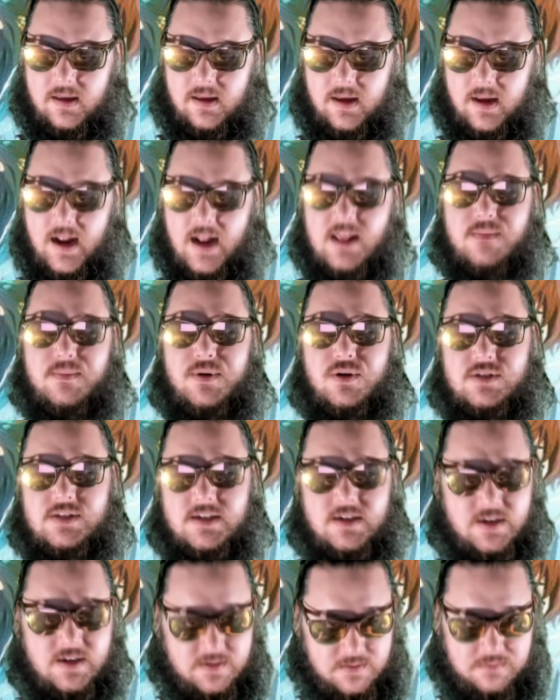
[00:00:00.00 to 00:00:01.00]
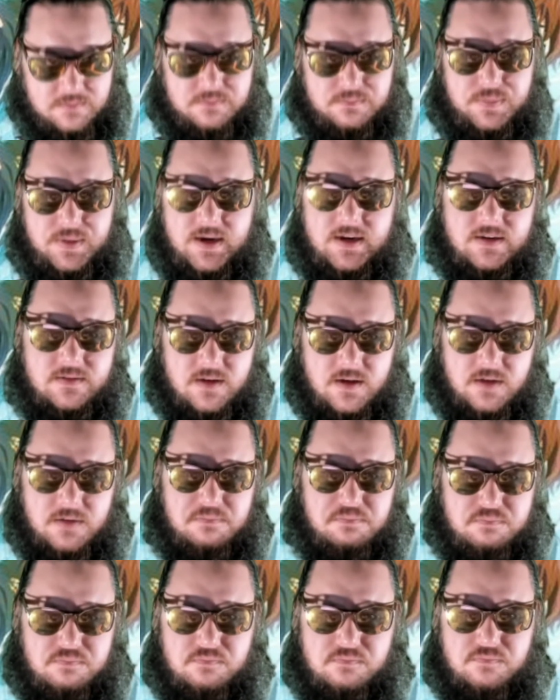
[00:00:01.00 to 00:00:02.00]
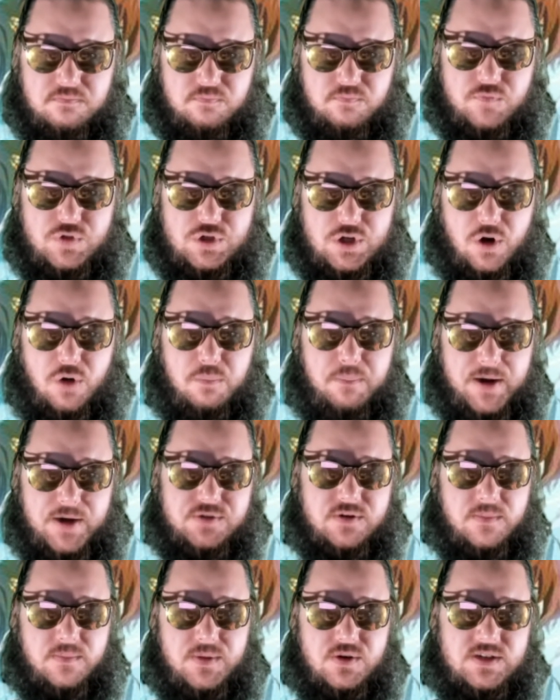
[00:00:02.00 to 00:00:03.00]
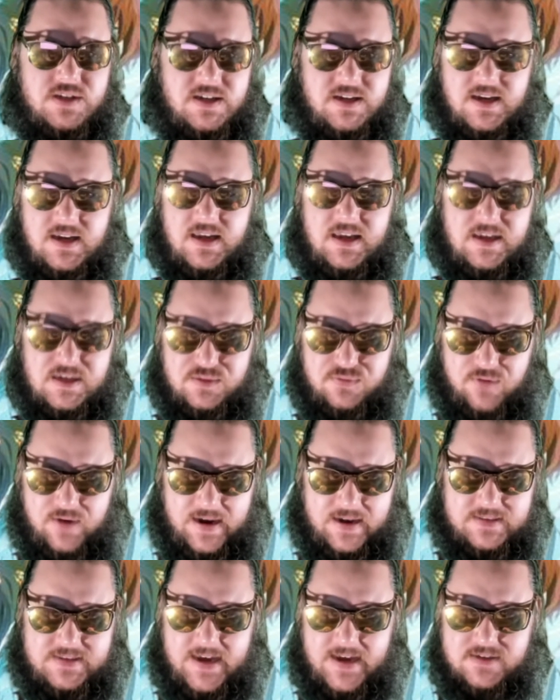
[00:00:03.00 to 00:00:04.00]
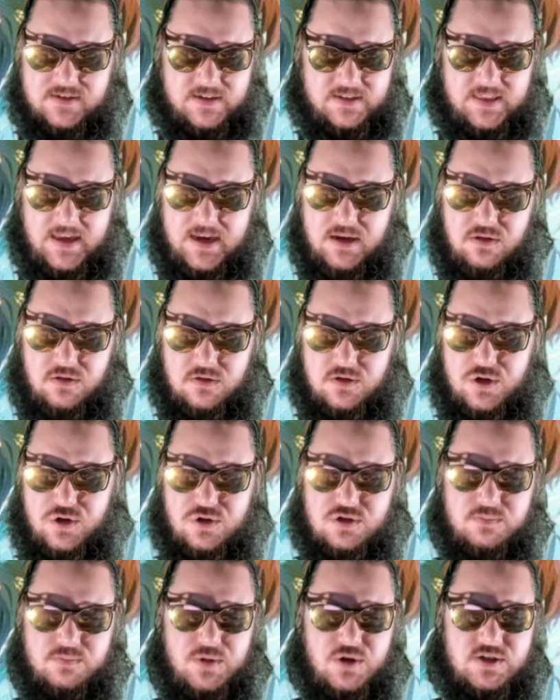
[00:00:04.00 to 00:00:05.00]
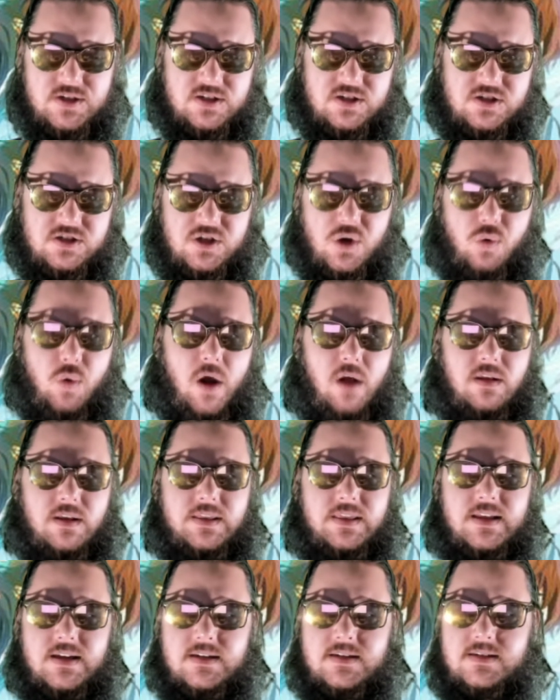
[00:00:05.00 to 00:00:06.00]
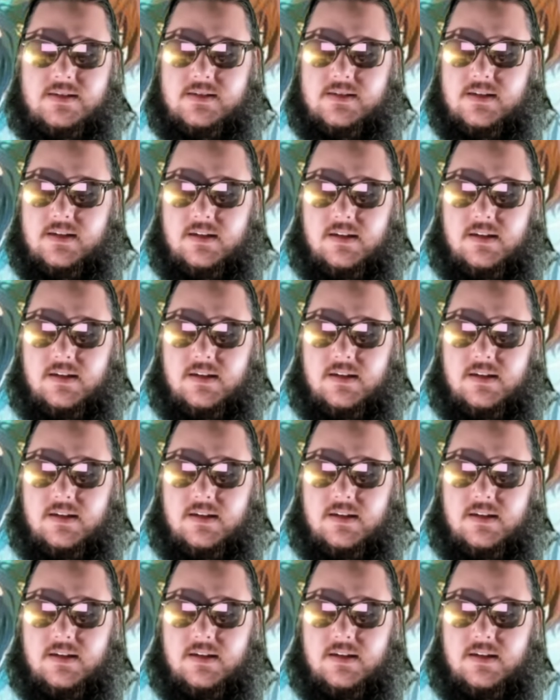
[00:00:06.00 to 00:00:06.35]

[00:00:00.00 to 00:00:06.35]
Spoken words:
And the music, being a show based around music, is fantastic. They use music so well in this.